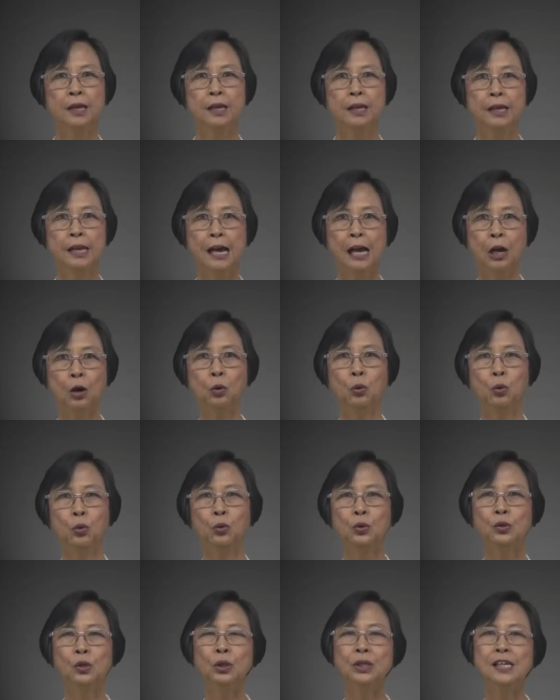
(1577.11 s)
Now,
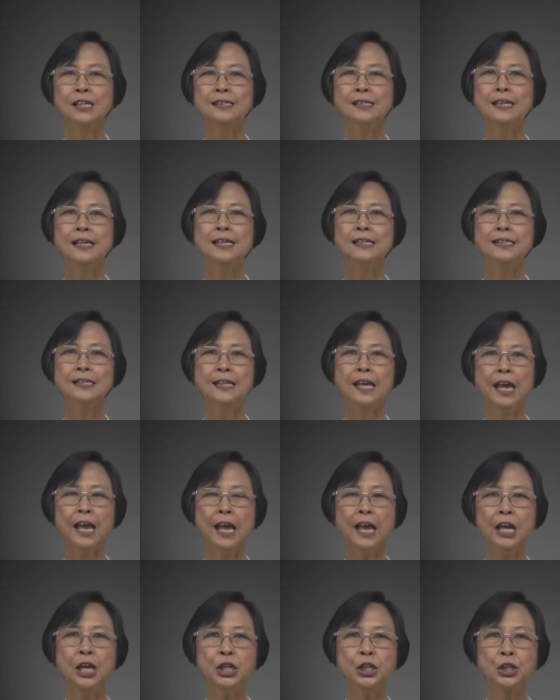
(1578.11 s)
so this is the
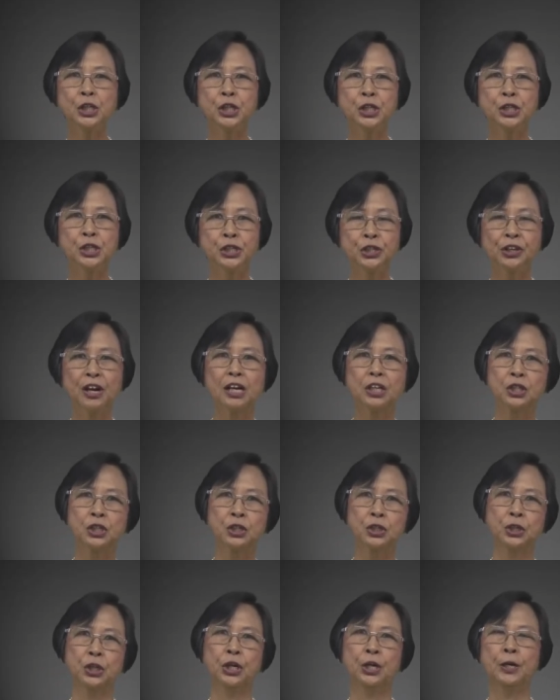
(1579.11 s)
age
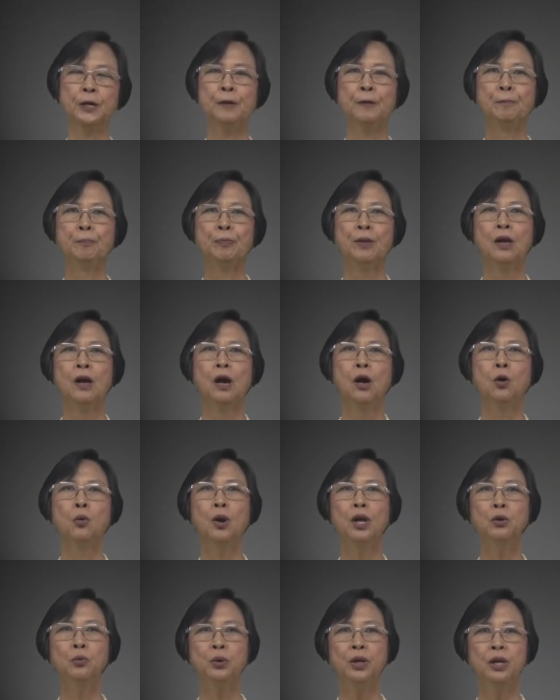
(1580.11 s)
structure
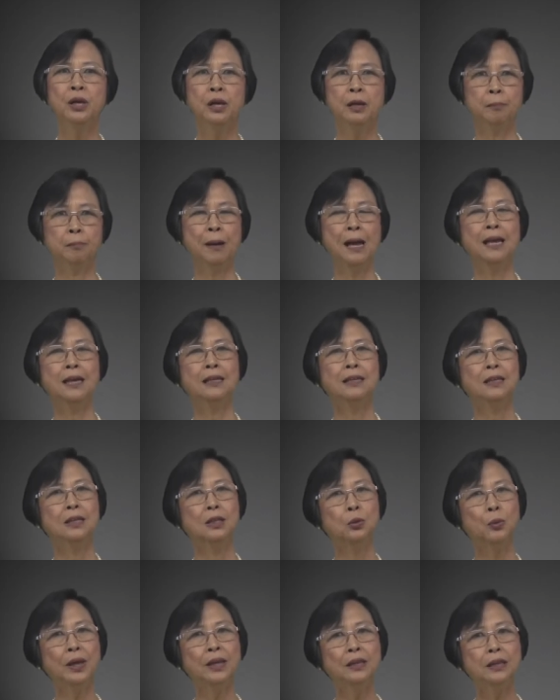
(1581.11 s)
when we by
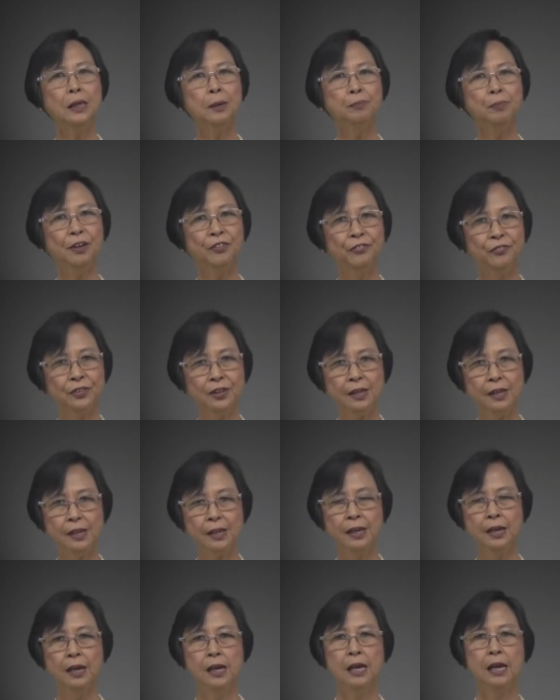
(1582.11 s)

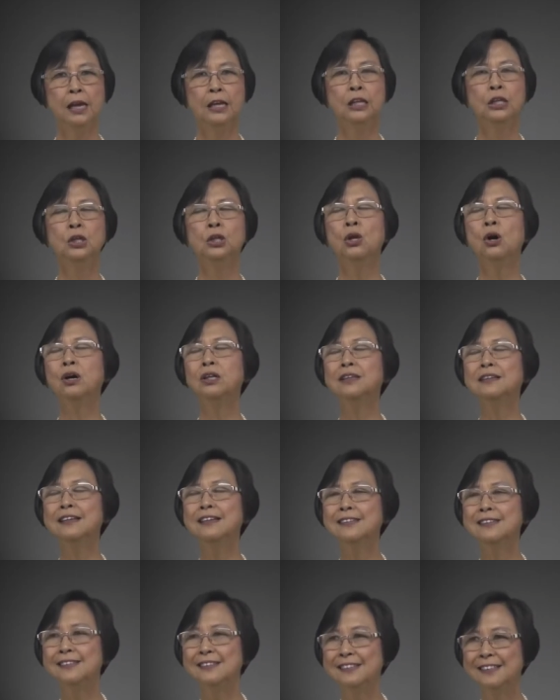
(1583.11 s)
2050.
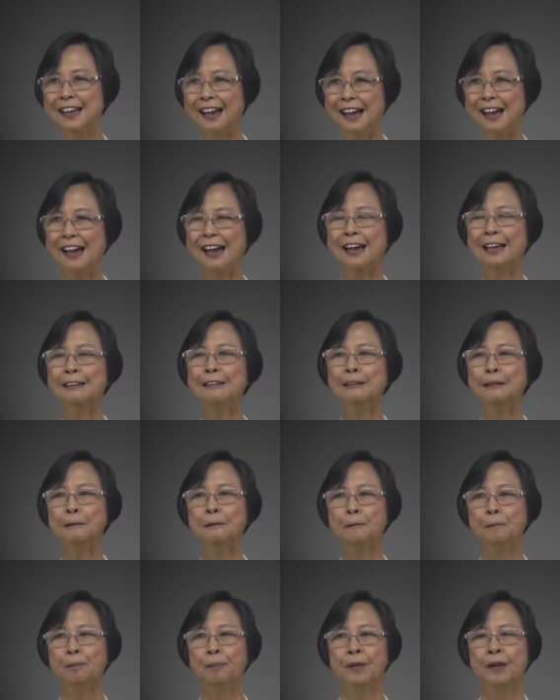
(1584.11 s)
Notice that
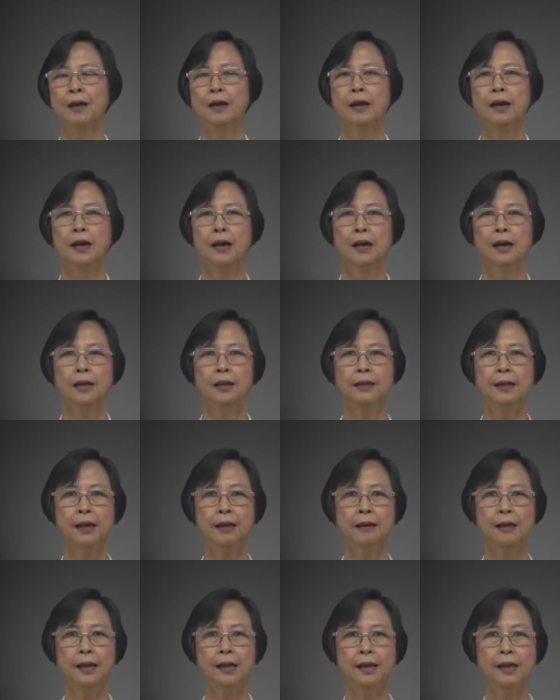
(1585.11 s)

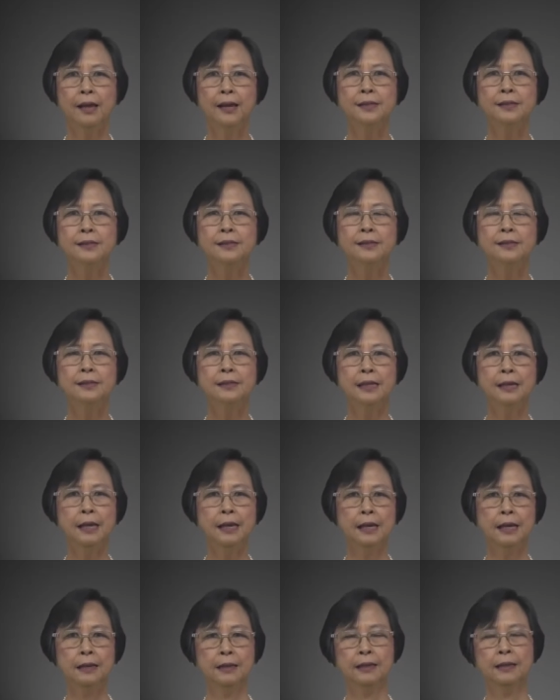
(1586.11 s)
there is
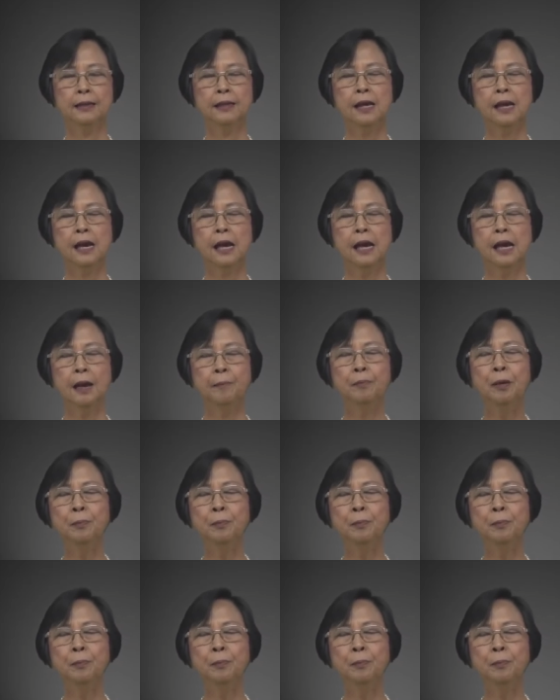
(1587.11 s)
the, the I have